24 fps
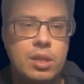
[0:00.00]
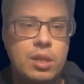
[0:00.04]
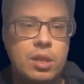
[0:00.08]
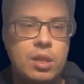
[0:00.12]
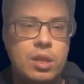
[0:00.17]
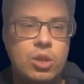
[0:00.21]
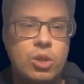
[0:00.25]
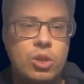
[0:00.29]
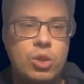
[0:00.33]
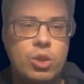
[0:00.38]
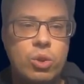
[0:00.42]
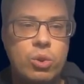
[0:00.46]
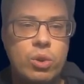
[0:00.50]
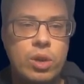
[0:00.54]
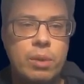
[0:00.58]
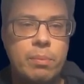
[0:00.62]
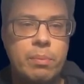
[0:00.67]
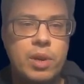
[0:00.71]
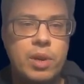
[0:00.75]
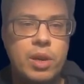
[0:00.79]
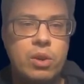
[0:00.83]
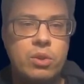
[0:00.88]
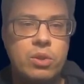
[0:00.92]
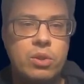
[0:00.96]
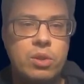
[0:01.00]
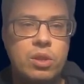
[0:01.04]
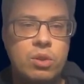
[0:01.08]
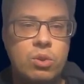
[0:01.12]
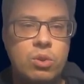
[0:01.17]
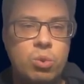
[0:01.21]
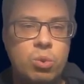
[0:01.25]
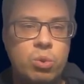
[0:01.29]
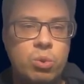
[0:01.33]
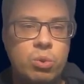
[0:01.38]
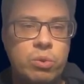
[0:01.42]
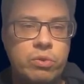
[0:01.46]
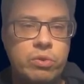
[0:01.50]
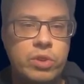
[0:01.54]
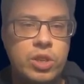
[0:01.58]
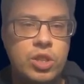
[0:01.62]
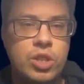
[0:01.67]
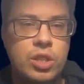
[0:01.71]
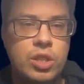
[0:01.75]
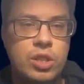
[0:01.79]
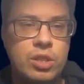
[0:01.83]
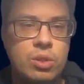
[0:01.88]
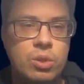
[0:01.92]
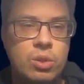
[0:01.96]
You know about cool
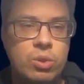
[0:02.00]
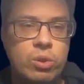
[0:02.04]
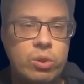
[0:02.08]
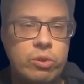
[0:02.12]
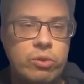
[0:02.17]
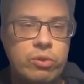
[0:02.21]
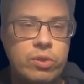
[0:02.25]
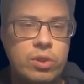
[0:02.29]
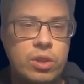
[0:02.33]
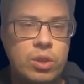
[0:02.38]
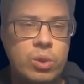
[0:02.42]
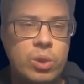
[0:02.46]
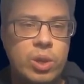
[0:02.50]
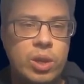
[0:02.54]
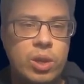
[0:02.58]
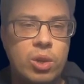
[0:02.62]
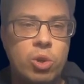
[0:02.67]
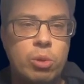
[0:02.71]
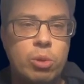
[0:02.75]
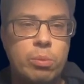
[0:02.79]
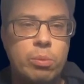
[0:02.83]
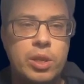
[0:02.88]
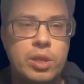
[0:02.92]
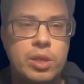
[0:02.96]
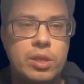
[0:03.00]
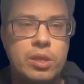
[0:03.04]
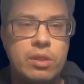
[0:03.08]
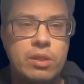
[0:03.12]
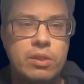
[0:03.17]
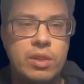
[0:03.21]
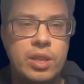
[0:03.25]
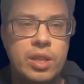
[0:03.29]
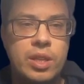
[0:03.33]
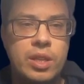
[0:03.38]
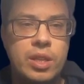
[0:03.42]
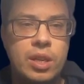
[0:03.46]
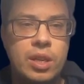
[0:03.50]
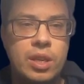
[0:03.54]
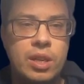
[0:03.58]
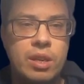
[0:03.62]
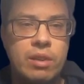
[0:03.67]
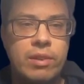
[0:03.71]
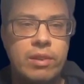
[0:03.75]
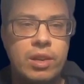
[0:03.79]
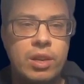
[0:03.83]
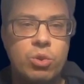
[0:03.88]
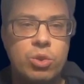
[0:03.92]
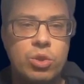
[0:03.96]
features of UI objects that are
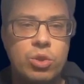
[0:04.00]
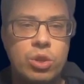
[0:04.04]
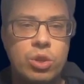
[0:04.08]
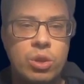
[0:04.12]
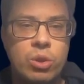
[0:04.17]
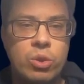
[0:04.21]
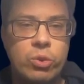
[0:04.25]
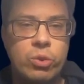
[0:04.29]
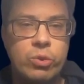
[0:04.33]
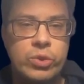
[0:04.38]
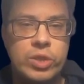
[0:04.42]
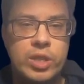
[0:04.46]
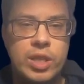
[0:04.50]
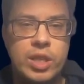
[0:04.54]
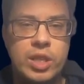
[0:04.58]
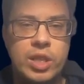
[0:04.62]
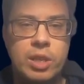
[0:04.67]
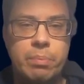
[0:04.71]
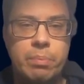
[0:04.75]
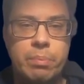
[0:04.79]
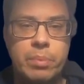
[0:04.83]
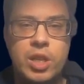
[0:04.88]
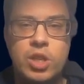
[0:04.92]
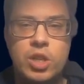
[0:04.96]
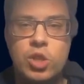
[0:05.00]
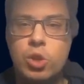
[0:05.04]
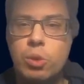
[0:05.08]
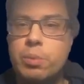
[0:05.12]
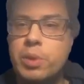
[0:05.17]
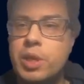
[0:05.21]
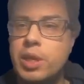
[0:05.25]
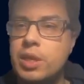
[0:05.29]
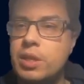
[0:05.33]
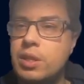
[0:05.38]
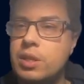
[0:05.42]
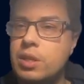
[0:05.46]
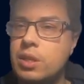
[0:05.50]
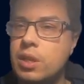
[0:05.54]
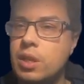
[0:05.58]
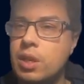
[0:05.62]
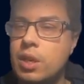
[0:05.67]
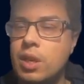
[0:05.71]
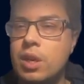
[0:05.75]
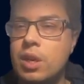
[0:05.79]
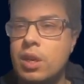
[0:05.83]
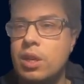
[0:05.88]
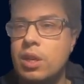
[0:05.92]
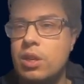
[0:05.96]
evolution of standard page objects.
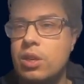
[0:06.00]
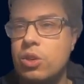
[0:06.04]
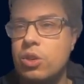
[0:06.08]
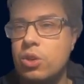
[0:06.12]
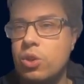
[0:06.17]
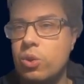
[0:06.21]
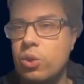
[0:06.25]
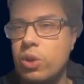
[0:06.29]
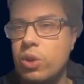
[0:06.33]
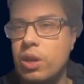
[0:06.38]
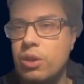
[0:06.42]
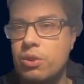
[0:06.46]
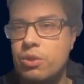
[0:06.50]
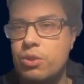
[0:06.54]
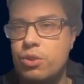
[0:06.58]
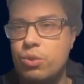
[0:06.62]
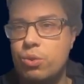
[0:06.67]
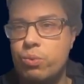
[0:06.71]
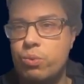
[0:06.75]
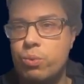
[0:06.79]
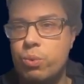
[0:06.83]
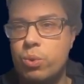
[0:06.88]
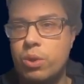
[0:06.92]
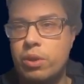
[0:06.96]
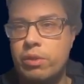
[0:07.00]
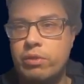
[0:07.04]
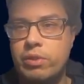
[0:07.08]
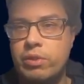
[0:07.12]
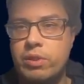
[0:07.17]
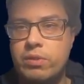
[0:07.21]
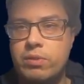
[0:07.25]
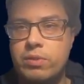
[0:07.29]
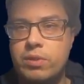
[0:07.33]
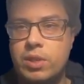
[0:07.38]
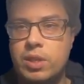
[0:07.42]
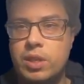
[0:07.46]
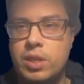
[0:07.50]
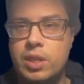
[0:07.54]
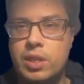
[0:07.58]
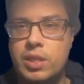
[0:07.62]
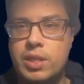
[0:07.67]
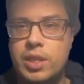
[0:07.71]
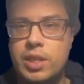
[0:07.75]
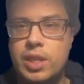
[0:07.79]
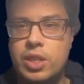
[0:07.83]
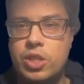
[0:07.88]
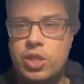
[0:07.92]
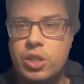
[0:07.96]
You know how to work with
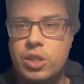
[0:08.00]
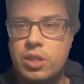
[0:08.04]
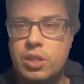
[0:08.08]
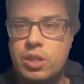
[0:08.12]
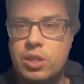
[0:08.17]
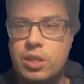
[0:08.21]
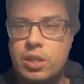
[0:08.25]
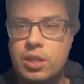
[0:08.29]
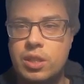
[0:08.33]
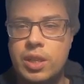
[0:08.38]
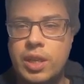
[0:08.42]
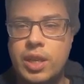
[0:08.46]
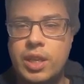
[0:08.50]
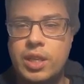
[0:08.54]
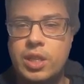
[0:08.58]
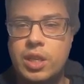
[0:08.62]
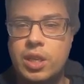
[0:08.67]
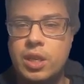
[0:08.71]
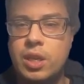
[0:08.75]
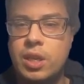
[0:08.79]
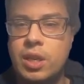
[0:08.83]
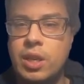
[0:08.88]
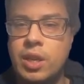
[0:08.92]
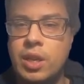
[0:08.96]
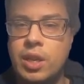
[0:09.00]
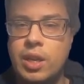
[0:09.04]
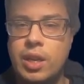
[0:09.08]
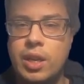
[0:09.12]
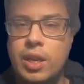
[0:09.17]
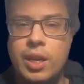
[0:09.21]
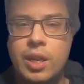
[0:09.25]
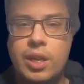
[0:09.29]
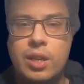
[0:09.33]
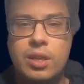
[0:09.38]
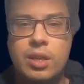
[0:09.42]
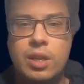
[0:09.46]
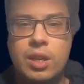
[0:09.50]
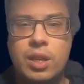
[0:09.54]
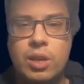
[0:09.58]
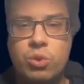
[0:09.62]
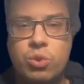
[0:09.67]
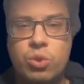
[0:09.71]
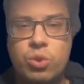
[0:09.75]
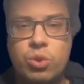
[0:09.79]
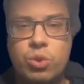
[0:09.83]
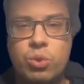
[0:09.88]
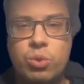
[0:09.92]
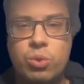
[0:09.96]
sections, data, and how
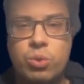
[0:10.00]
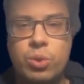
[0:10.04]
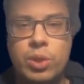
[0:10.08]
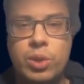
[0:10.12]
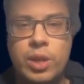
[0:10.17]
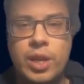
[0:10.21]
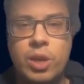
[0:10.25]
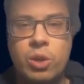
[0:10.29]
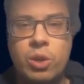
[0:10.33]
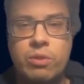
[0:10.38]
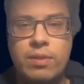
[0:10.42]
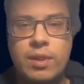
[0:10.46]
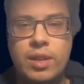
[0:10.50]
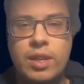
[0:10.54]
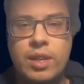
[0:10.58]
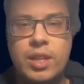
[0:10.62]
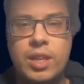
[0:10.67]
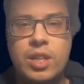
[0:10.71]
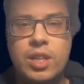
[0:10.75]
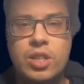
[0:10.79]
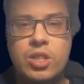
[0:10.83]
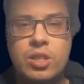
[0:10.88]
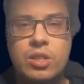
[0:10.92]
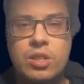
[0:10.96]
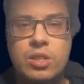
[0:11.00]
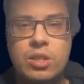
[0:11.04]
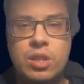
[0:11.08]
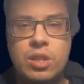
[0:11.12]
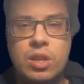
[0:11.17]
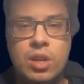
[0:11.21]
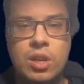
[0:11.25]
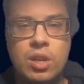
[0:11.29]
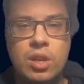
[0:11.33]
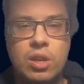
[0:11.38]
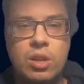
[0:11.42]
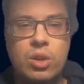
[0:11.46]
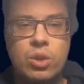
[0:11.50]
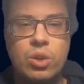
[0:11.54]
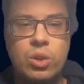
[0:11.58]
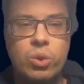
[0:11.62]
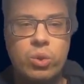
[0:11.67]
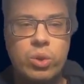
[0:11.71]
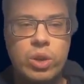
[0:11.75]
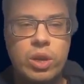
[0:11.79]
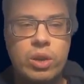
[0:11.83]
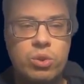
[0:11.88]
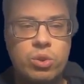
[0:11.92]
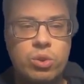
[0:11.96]
to do layout validations. You know
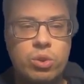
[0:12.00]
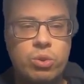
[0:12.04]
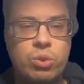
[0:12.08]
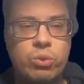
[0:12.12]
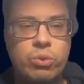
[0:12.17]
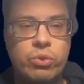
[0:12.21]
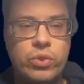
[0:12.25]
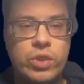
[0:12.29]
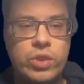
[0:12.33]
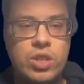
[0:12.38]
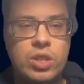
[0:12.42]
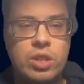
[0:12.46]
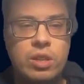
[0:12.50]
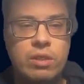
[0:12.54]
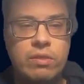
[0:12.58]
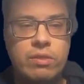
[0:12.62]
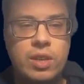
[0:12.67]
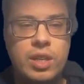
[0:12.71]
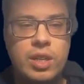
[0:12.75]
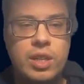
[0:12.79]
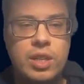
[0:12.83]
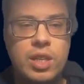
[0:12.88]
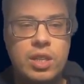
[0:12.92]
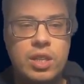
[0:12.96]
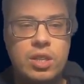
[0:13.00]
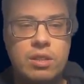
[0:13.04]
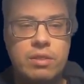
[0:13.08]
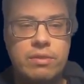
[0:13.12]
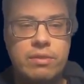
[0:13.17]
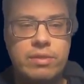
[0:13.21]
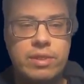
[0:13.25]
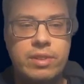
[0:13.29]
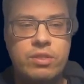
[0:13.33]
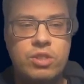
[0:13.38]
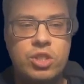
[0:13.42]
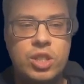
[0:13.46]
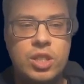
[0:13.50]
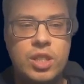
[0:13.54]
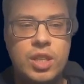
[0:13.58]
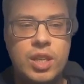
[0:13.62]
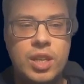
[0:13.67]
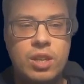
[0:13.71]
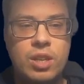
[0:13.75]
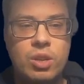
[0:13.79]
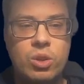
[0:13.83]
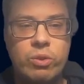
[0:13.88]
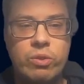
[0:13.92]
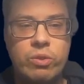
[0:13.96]
how to do visual validations with
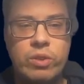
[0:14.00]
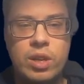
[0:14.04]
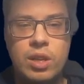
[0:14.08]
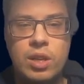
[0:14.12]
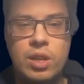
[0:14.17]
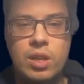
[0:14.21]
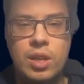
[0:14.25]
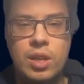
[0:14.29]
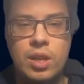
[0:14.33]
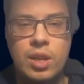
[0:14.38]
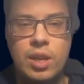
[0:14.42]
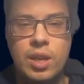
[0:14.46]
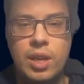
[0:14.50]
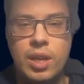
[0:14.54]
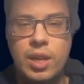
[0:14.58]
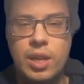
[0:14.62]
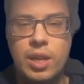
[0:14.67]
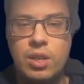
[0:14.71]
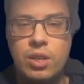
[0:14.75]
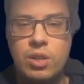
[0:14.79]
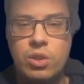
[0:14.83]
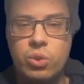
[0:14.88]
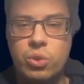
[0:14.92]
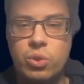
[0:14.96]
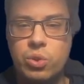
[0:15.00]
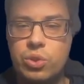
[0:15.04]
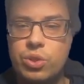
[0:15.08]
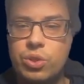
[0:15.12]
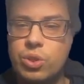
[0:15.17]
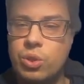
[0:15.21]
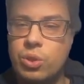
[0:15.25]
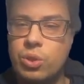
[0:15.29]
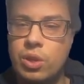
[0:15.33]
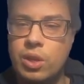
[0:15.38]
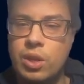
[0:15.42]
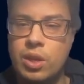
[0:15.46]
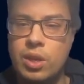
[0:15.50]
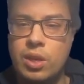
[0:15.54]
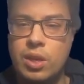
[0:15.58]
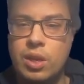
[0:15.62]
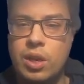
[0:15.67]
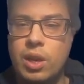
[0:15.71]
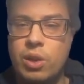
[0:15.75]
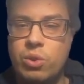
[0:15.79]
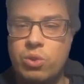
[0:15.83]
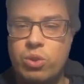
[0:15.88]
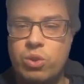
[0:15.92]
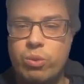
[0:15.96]
JDI Nova, and also
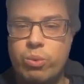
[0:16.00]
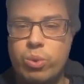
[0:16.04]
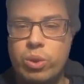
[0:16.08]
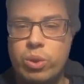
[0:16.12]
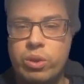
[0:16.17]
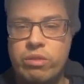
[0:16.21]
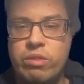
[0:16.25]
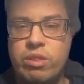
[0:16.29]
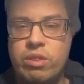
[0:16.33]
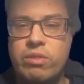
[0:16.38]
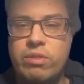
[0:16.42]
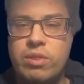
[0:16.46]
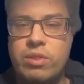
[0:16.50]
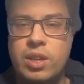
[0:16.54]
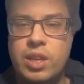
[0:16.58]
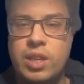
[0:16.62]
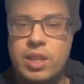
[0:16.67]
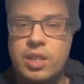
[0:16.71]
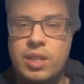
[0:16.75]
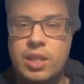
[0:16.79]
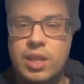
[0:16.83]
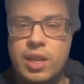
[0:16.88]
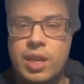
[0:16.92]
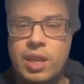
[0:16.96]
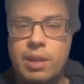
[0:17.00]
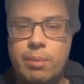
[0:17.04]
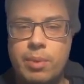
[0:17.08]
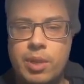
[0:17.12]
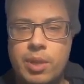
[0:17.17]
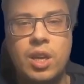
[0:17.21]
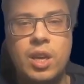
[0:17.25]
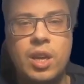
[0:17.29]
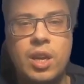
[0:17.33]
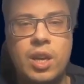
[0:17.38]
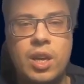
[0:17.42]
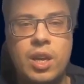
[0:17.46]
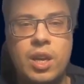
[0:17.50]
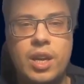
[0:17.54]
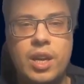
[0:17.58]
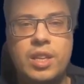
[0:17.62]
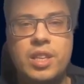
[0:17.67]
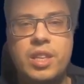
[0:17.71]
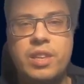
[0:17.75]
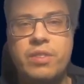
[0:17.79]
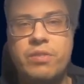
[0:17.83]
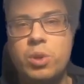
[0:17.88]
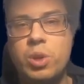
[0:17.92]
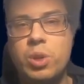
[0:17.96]
how to work with list elements. And
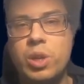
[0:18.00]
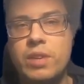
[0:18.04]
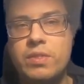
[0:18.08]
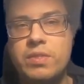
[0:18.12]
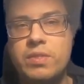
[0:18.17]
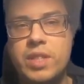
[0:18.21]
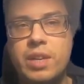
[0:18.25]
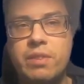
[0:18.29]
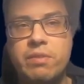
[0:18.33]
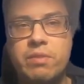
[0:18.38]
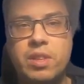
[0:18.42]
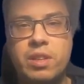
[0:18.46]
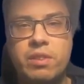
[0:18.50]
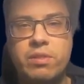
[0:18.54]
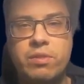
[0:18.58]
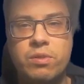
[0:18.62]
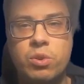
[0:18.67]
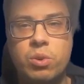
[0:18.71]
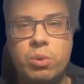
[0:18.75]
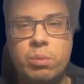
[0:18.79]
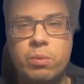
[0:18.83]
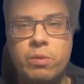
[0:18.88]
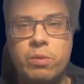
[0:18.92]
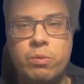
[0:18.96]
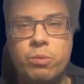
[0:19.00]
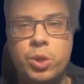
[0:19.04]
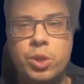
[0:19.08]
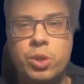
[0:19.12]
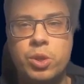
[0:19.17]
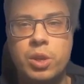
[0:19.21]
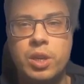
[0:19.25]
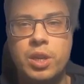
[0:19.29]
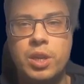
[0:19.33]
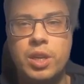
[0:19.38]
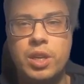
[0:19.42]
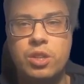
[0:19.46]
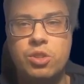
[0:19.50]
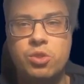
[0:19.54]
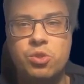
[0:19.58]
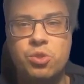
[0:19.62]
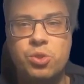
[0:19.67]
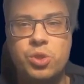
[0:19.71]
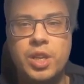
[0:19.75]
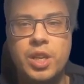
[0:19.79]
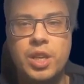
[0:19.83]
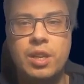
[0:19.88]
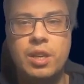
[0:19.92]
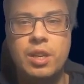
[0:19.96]
if you like something from what you're here
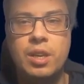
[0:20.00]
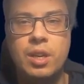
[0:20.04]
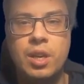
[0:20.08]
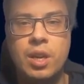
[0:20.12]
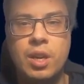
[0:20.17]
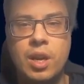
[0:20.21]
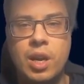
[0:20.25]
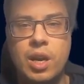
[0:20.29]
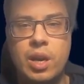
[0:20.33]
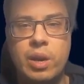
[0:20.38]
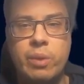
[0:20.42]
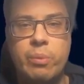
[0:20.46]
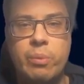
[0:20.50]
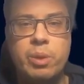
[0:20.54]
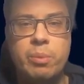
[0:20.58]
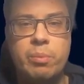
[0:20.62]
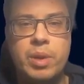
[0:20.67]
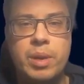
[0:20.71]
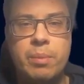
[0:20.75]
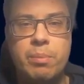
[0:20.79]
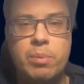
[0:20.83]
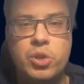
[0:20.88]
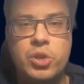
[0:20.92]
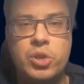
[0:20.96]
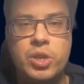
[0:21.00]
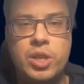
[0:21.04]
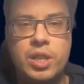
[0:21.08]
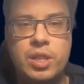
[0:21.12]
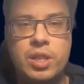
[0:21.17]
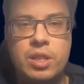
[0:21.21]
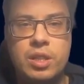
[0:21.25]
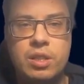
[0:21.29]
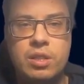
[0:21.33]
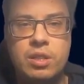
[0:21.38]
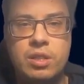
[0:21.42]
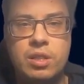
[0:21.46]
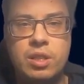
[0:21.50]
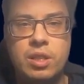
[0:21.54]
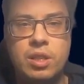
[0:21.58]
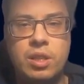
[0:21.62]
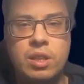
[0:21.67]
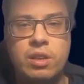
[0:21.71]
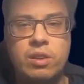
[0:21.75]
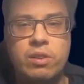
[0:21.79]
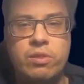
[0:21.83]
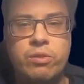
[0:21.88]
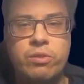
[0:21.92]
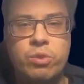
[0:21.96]
today, I will be appreciated
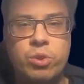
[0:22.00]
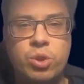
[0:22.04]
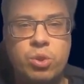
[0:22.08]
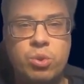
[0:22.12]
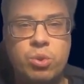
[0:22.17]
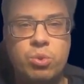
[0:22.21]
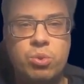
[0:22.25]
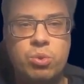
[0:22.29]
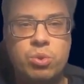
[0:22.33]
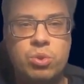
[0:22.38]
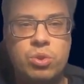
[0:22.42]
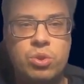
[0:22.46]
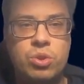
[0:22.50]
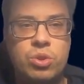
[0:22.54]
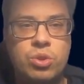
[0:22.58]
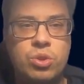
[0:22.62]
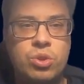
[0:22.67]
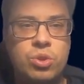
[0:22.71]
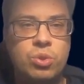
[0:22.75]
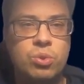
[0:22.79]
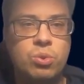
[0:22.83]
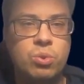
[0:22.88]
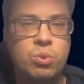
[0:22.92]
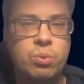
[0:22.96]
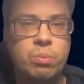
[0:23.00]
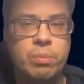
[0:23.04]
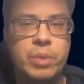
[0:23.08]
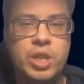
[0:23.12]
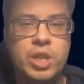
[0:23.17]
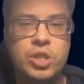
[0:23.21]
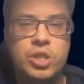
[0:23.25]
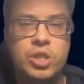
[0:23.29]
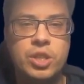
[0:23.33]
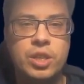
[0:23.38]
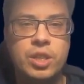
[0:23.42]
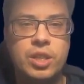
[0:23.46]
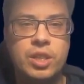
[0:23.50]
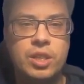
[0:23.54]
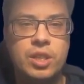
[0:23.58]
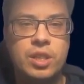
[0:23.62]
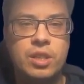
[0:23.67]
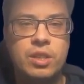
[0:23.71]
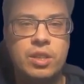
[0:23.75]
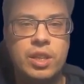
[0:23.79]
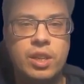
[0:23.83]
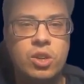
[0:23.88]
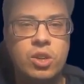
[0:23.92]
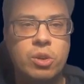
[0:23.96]
for you to mention it
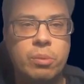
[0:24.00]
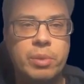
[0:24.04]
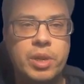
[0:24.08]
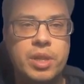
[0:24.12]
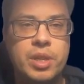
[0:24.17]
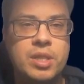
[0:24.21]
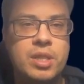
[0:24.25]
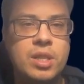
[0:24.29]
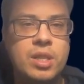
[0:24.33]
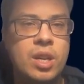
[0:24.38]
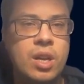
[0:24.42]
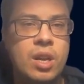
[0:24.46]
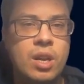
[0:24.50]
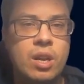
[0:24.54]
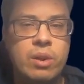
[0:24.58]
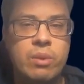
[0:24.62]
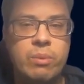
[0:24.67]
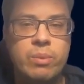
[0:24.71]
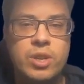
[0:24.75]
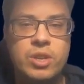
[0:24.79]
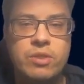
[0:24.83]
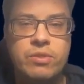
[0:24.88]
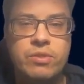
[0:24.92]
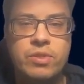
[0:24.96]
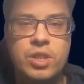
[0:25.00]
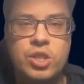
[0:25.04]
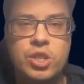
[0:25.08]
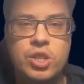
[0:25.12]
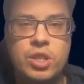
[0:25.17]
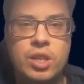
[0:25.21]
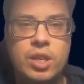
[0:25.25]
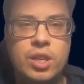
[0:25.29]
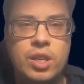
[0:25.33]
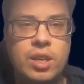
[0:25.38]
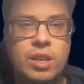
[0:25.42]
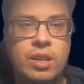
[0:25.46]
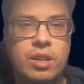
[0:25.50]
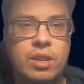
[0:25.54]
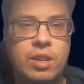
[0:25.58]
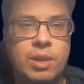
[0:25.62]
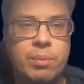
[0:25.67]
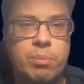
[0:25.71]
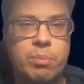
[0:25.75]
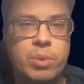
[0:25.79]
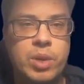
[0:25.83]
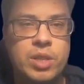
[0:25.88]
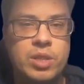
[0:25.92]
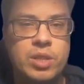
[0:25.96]
in the comments, which feature
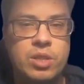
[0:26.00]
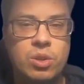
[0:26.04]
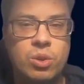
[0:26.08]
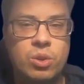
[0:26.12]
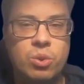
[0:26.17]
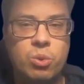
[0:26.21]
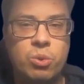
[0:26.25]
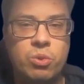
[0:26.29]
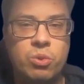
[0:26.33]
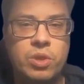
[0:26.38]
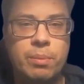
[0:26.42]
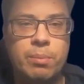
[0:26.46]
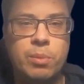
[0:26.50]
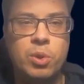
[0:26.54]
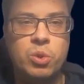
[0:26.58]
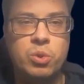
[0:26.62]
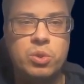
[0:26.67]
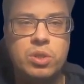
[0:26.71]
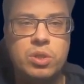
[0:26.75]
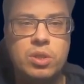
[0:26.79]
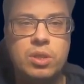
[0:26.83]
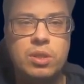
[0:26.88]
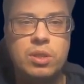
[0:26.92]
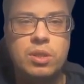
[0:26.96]
impressed you the most.